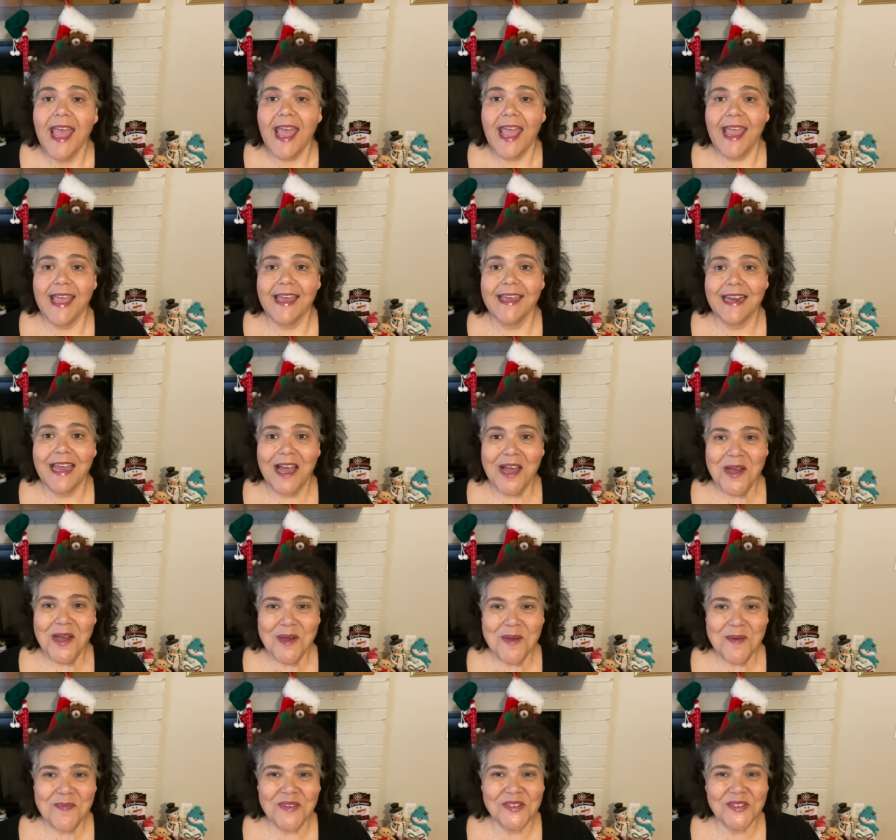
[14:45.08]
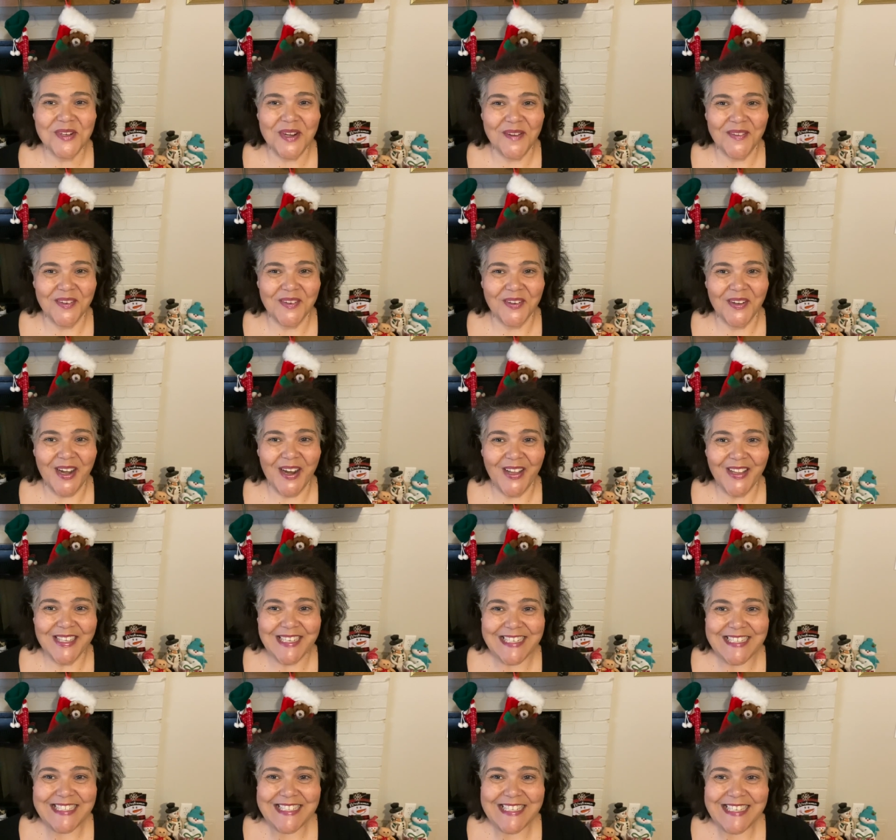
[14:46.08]
And I hope that you're having a great
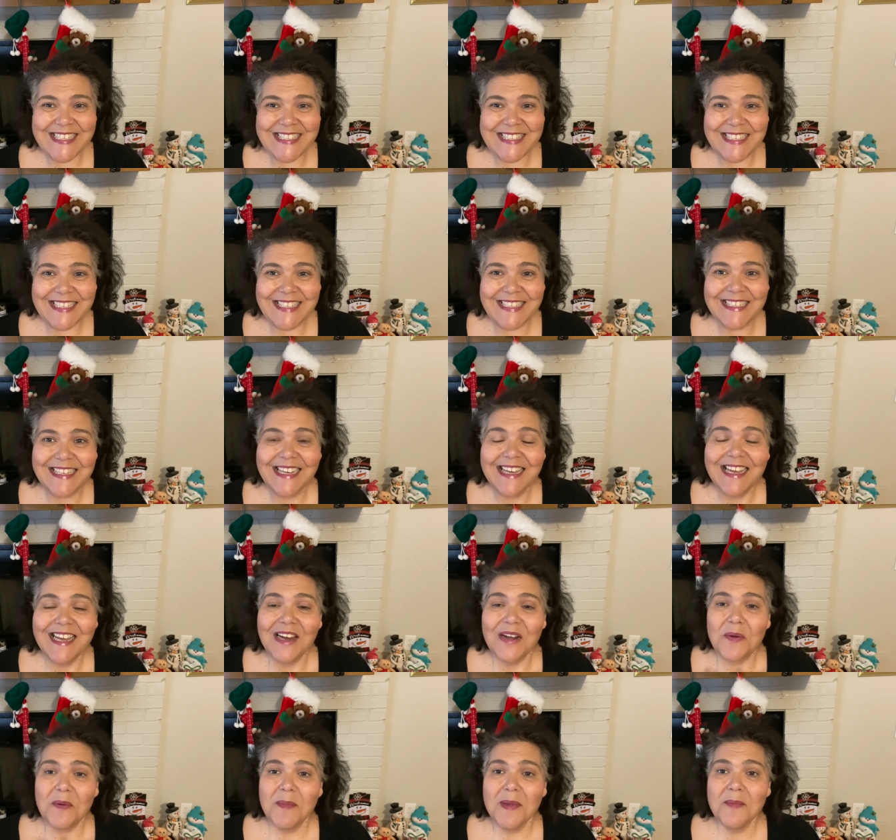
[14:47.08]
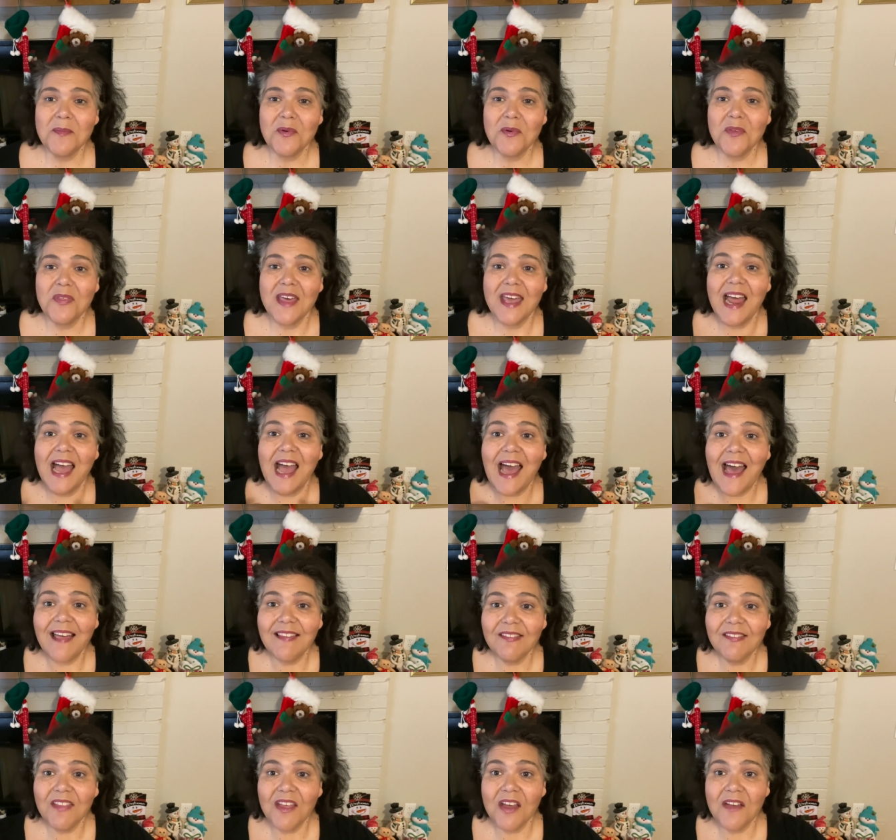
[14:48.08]
holiday season. Remember that I
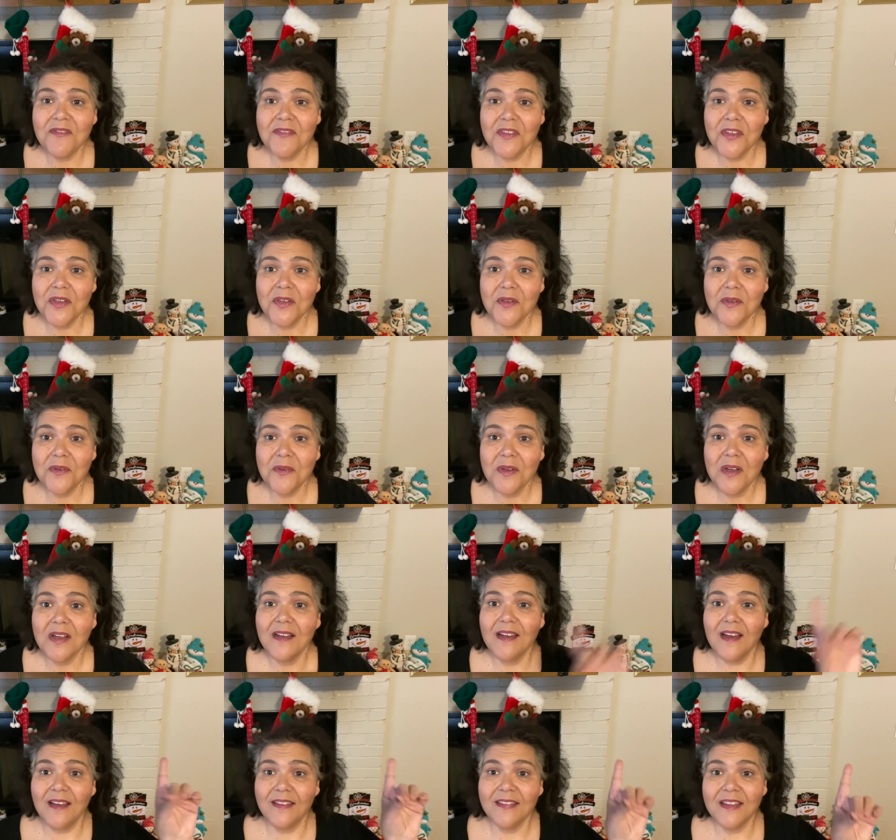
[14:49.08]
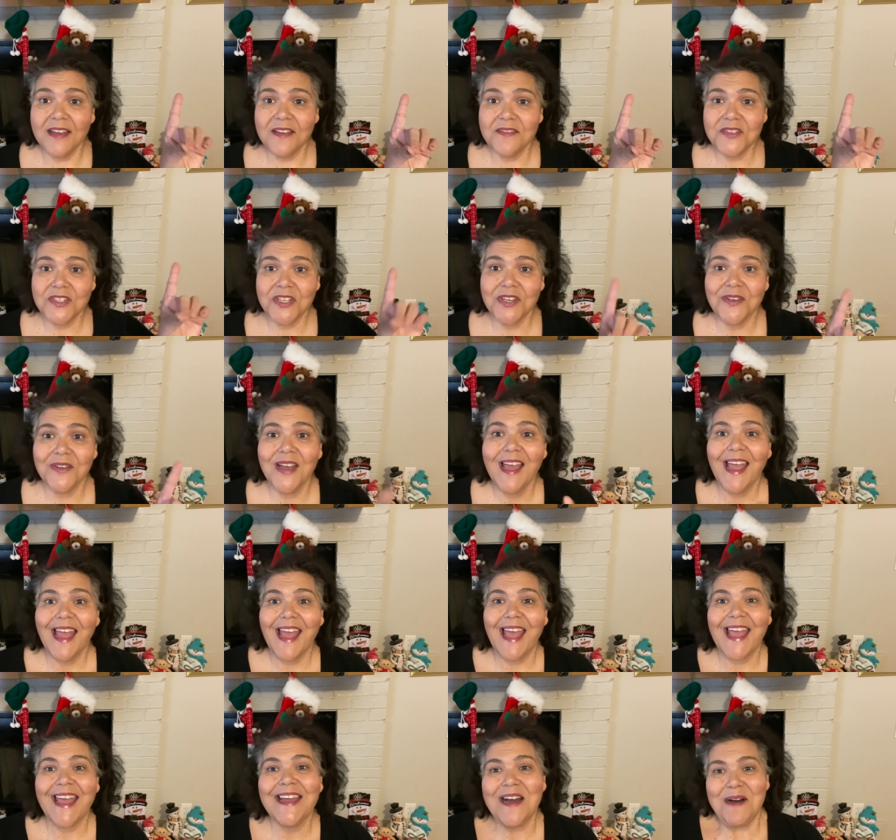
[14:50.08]
love you, God loves you,
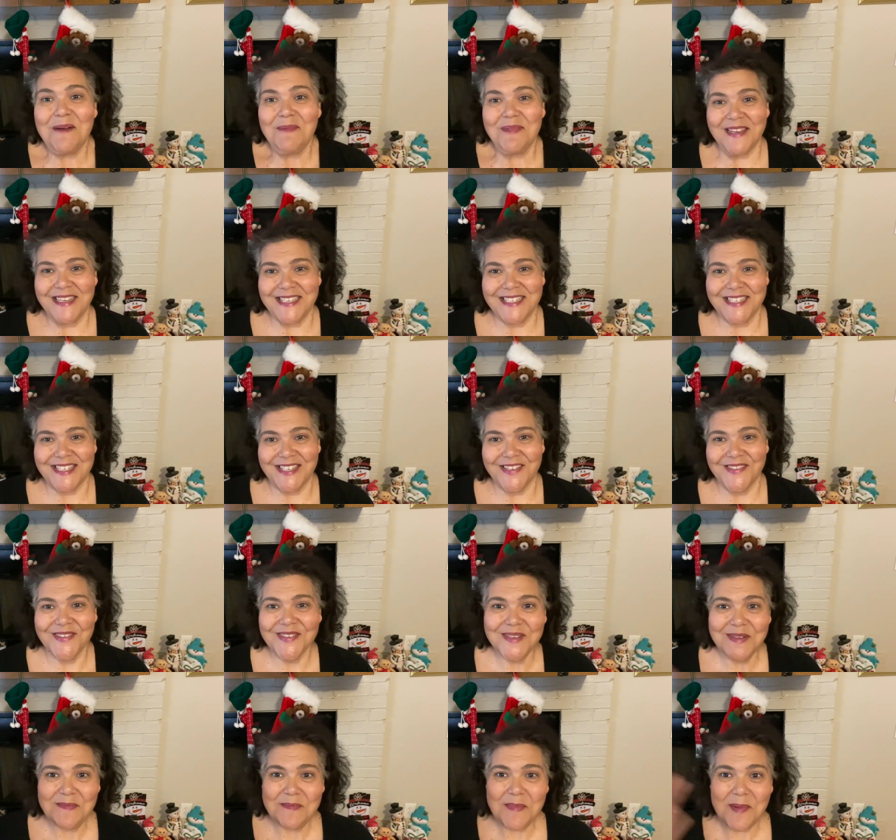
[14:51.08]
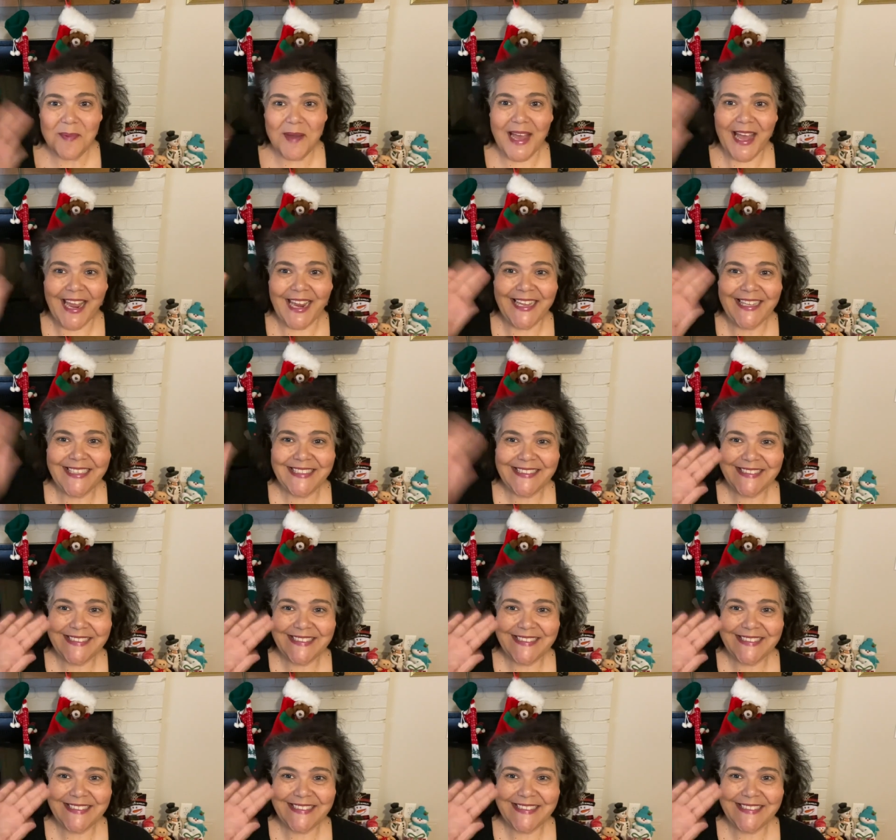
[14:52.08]
and God bless you. Bye-bye.